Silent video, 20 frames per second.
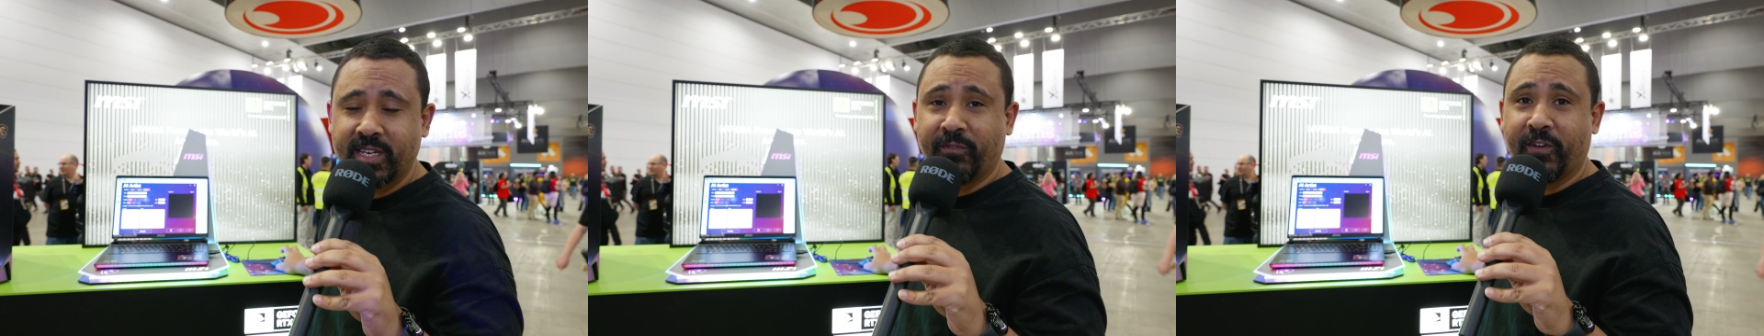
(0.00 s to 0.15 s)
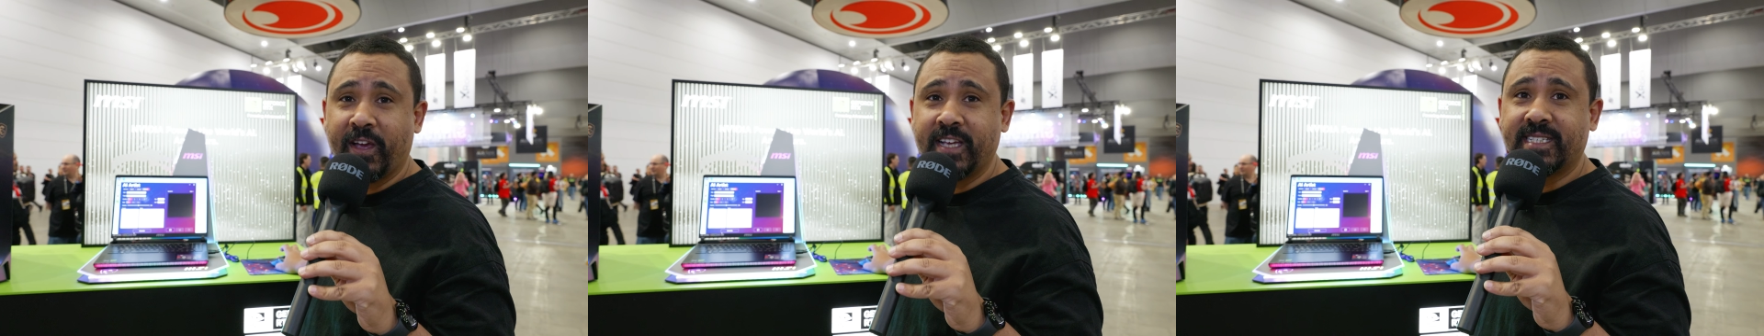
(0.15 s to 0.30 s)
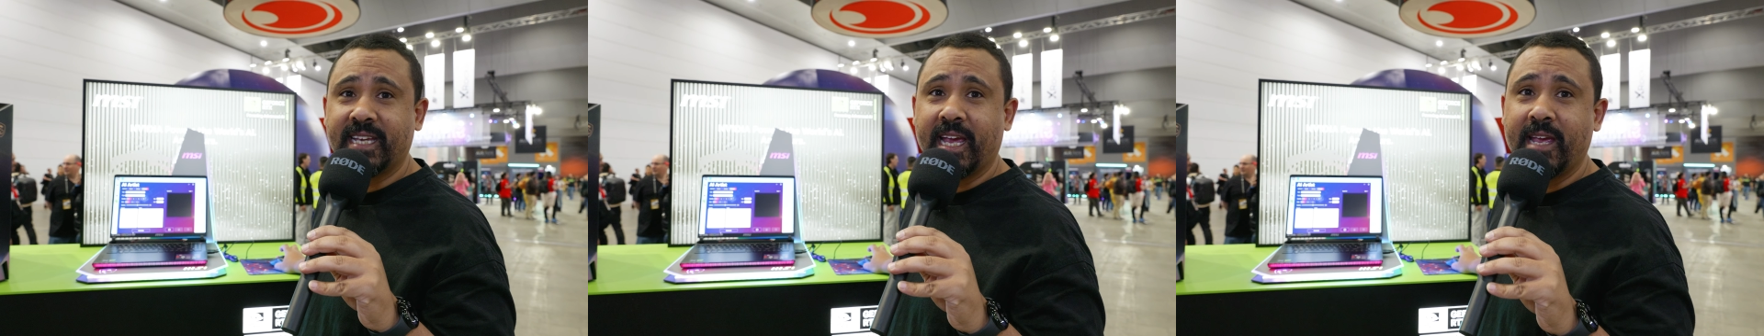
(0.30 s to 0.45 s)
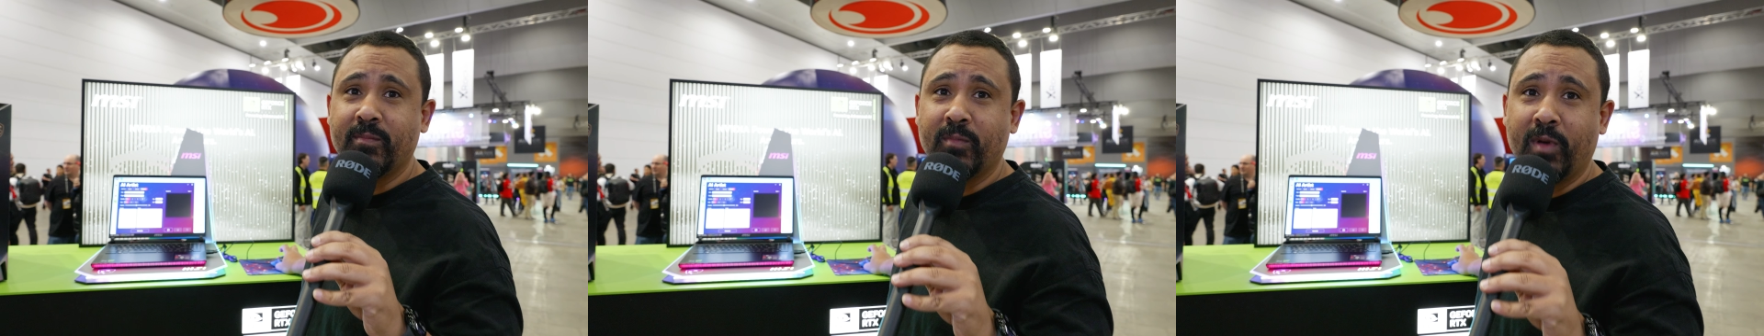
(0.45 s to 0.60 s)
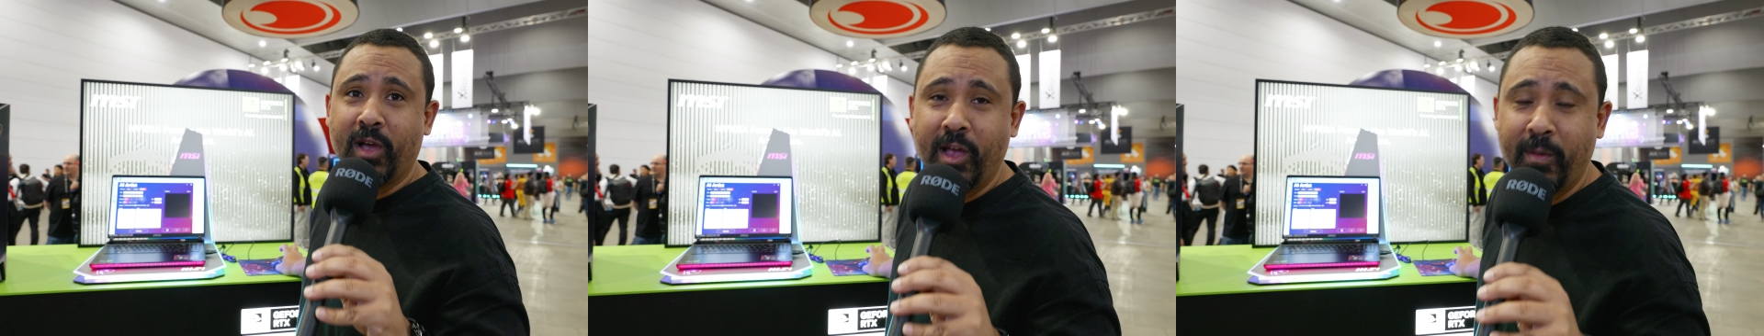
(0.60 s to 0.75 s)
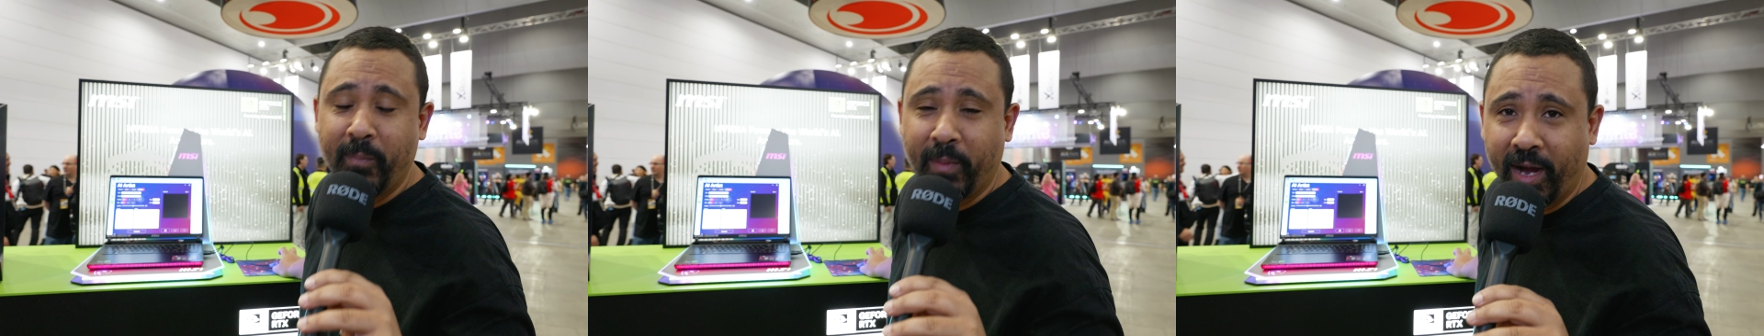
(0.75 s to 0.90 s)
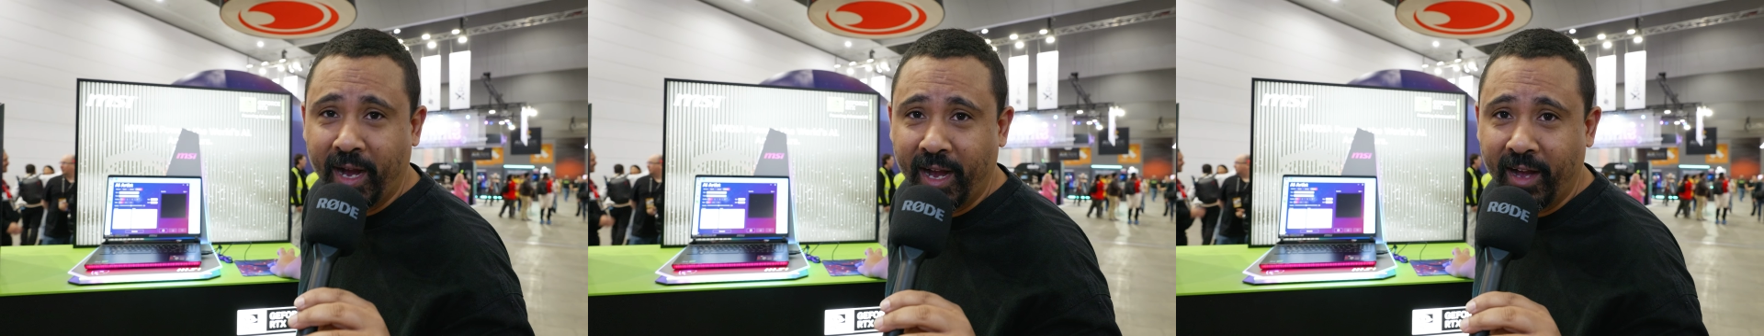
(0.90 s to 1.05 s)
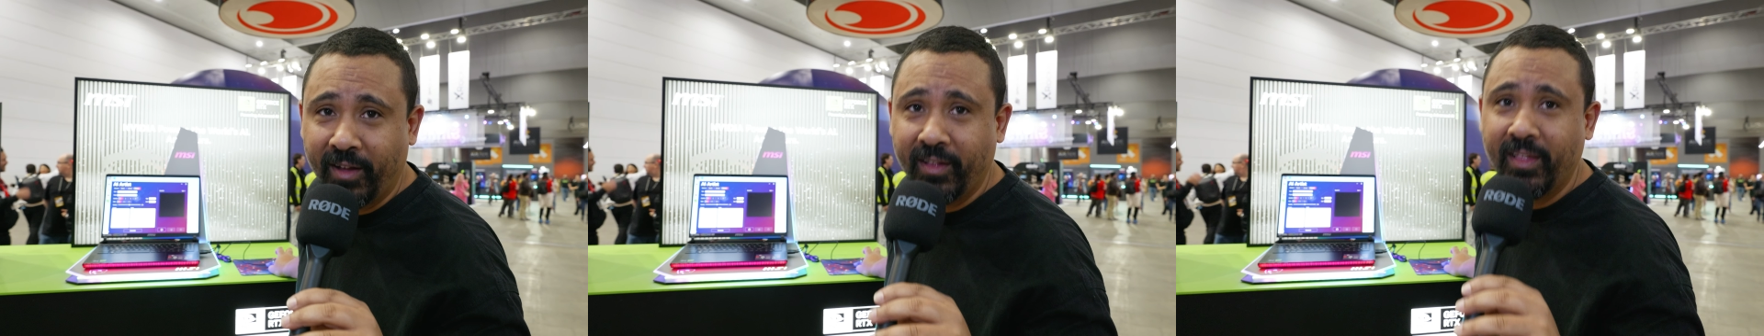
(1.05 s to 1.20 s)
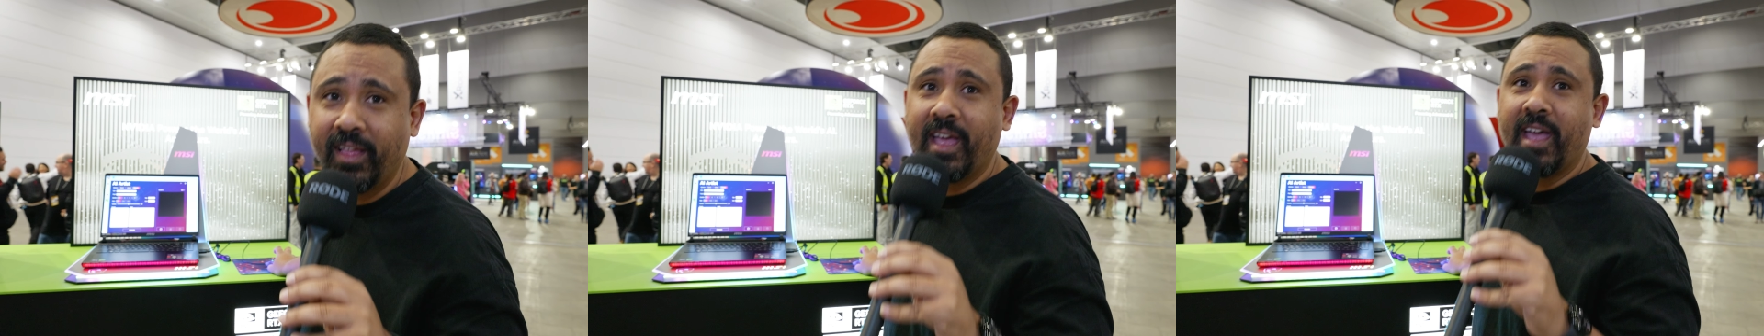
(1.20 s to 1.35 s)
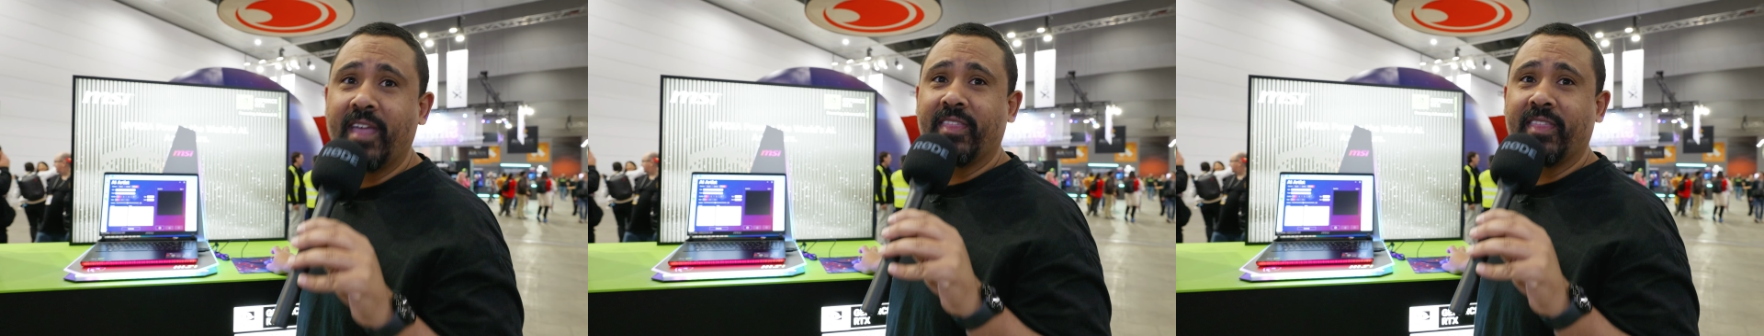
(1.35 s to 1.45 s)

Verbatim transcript: If I say mobile,